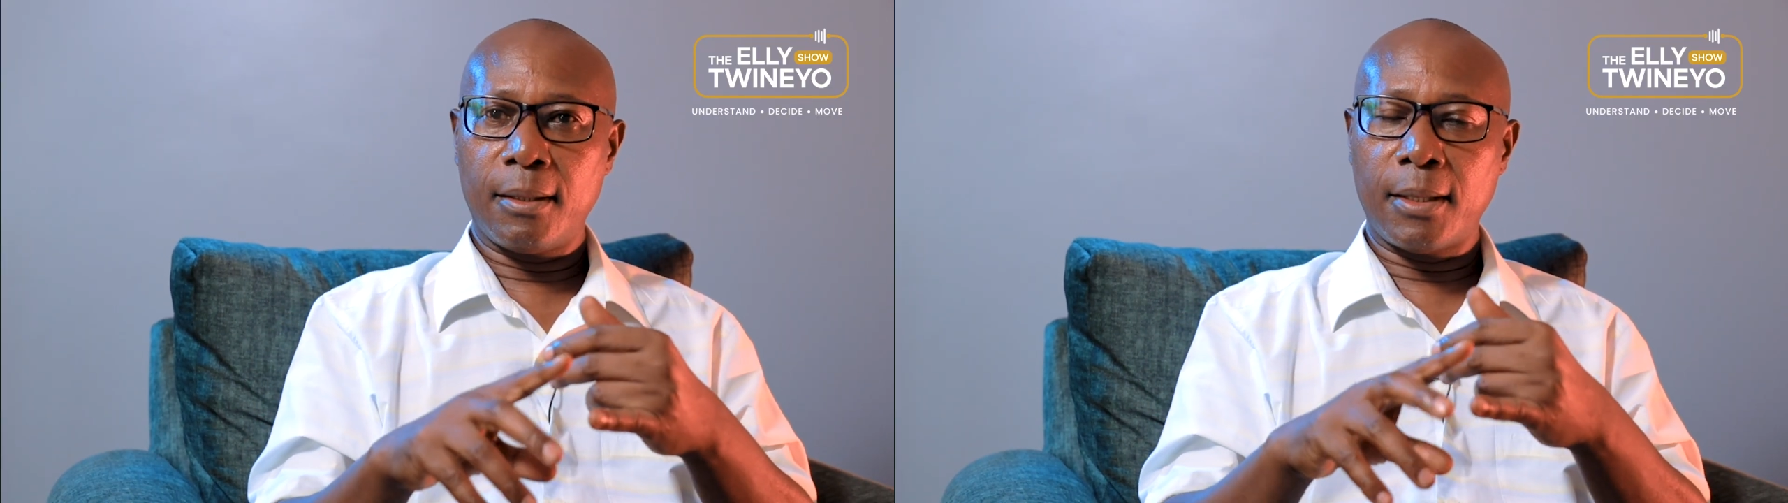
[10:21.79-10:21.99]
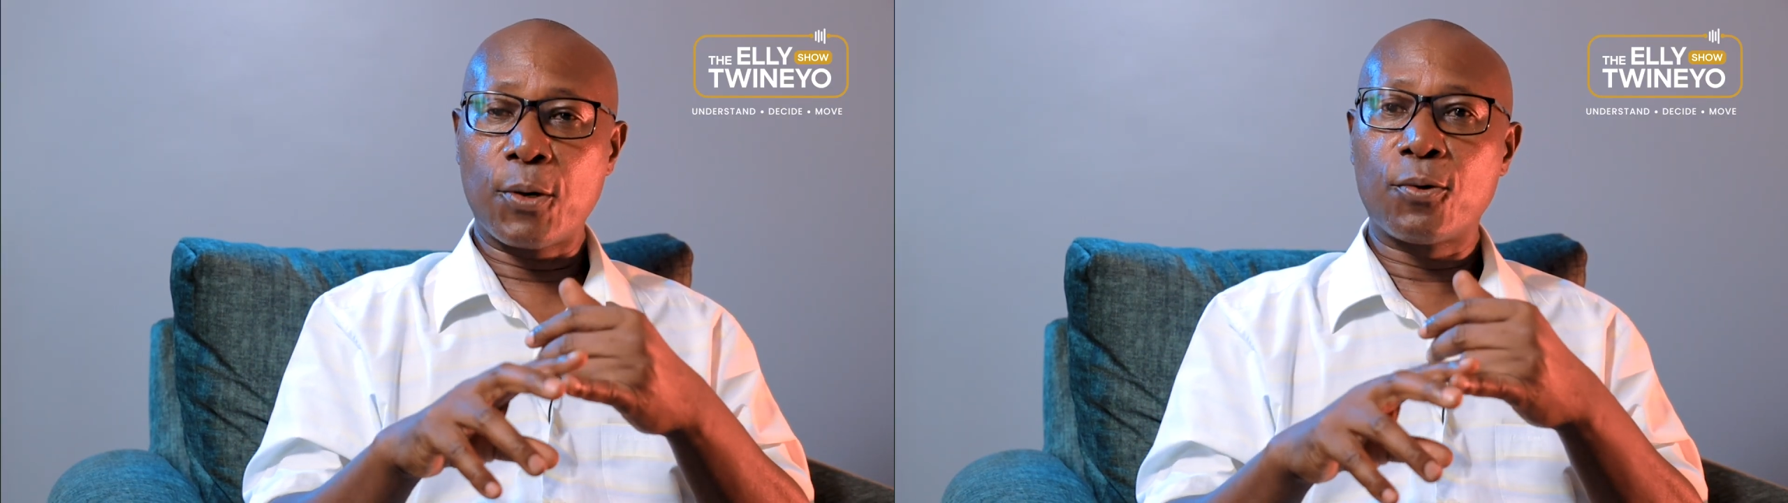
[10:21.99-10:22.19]

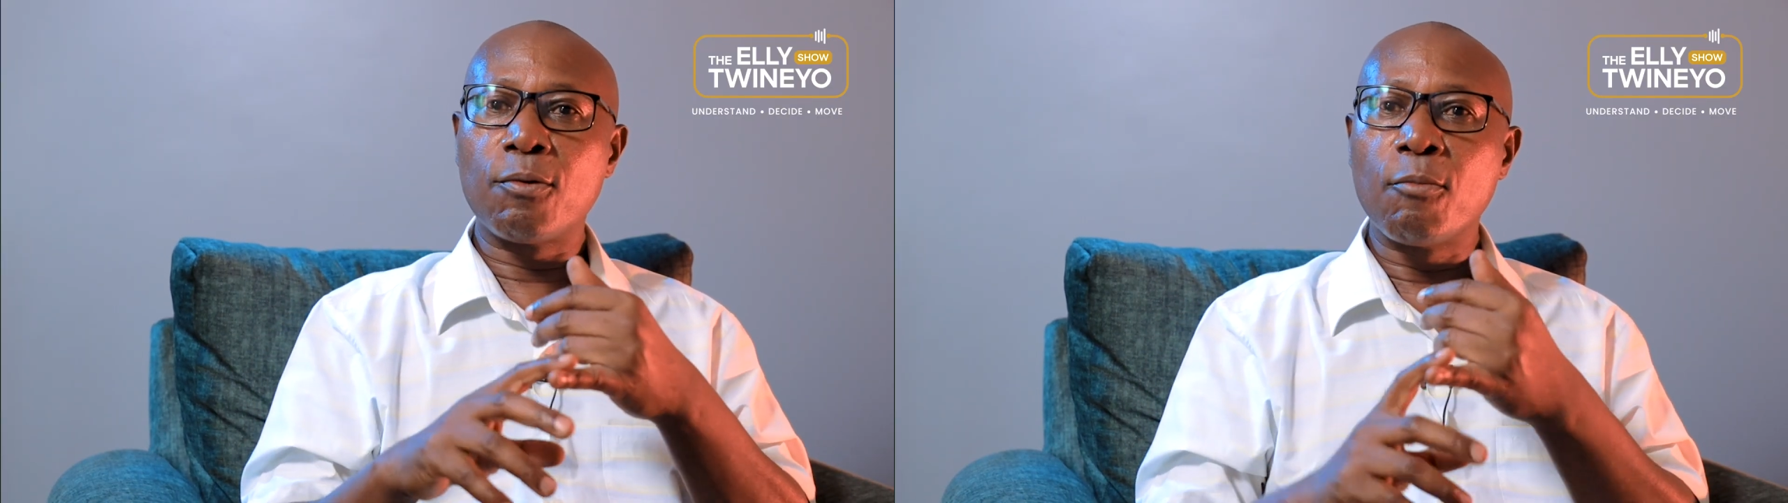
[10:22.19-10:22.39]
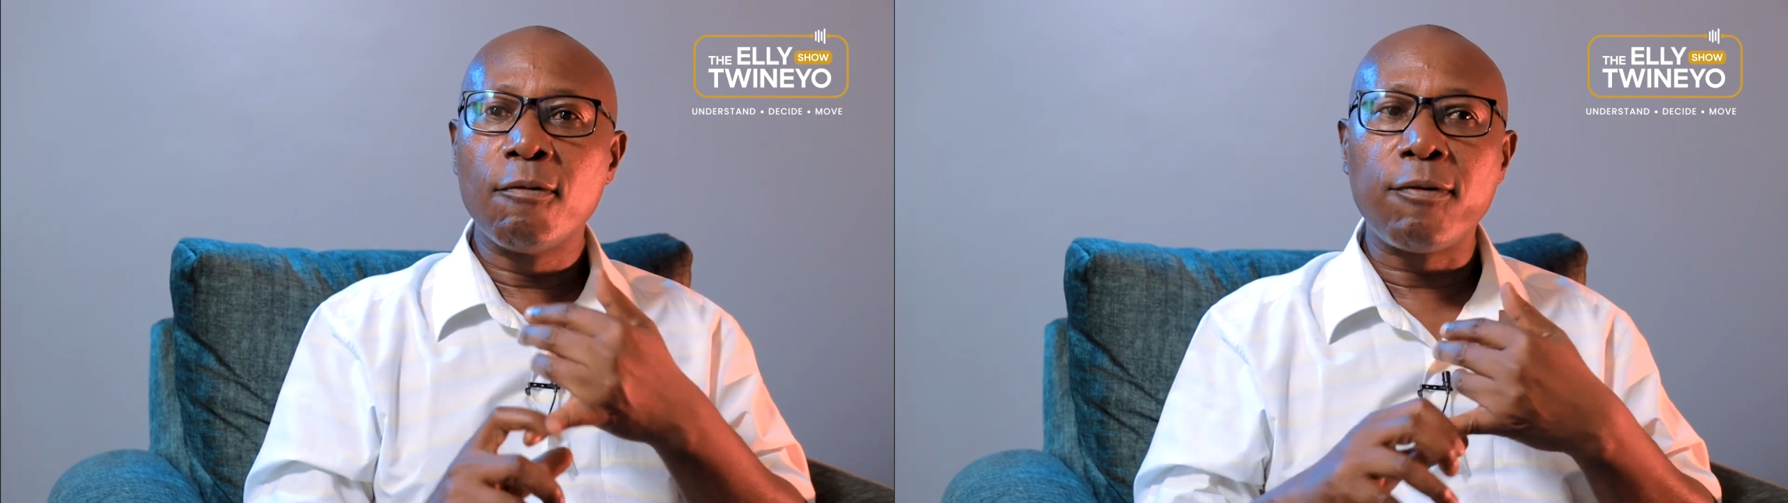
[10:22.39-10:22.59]
They
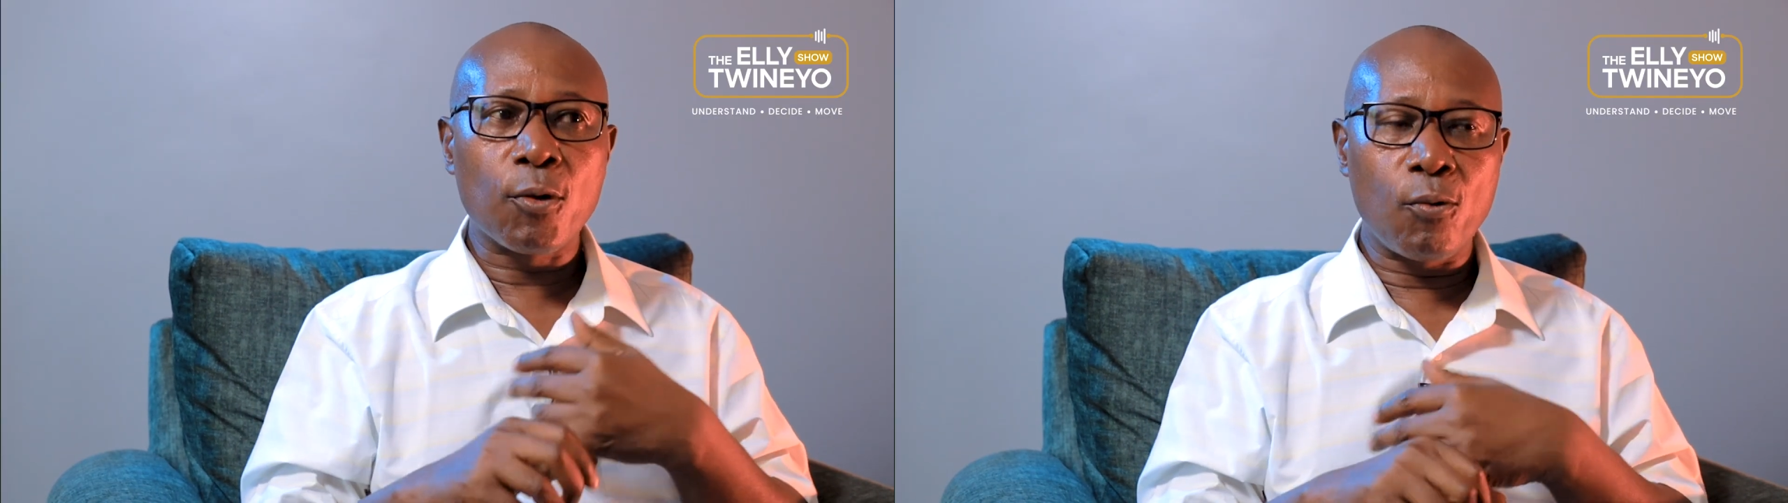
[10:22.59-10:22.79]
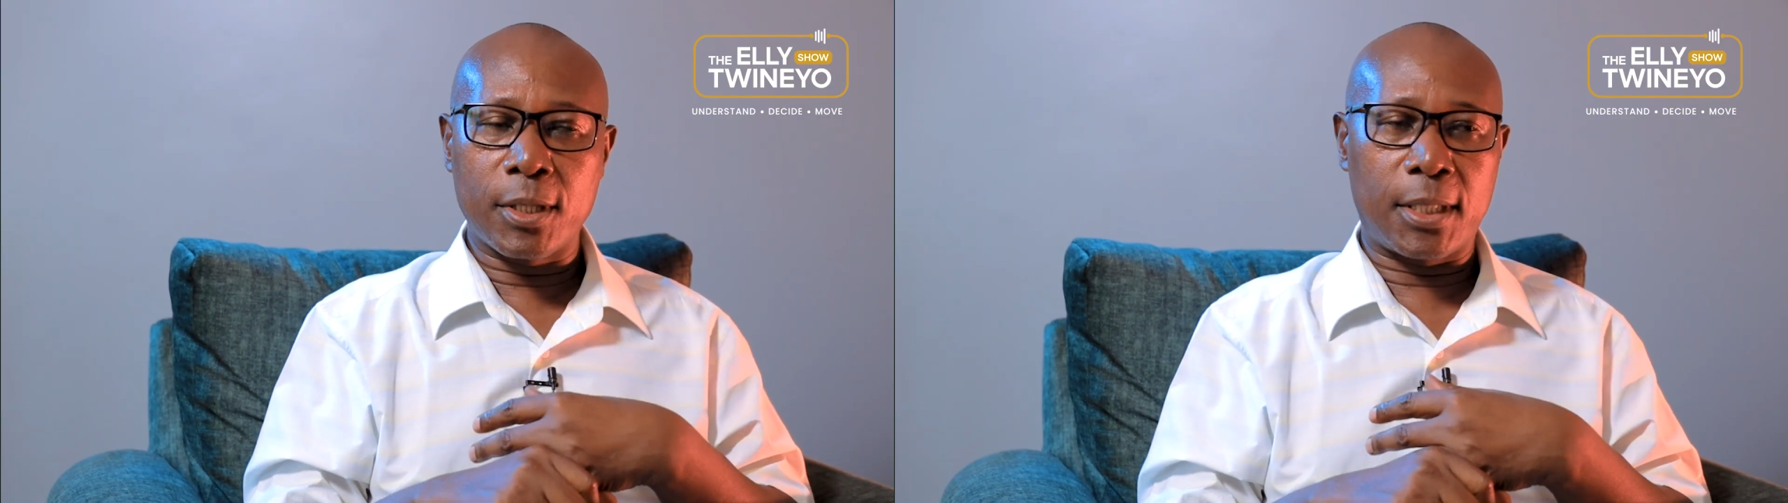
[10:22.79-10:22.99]
could move
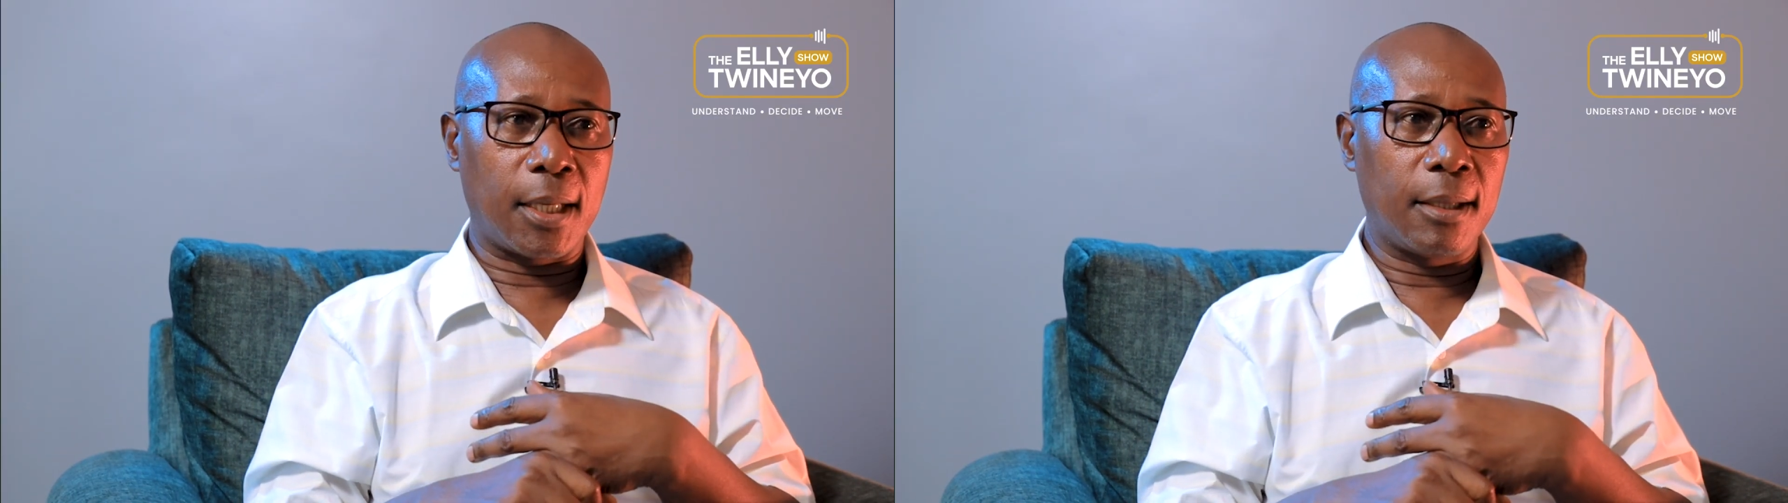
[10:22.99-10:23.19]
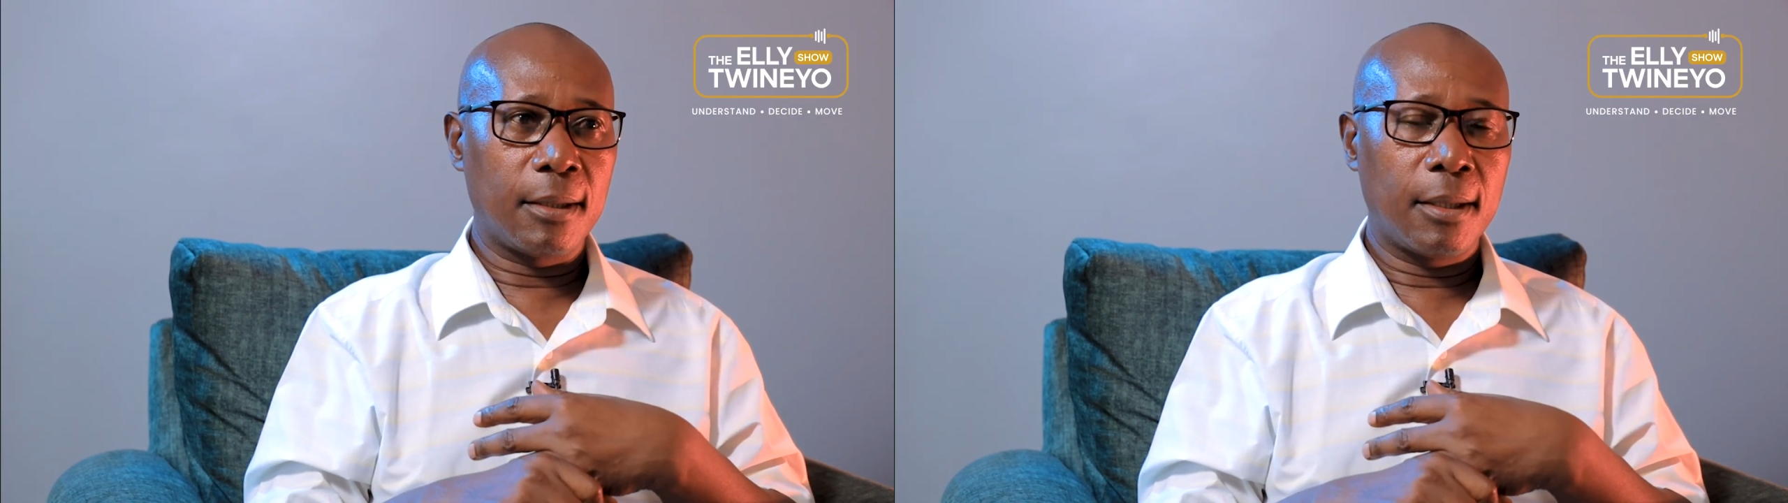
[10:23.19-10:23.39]
on water,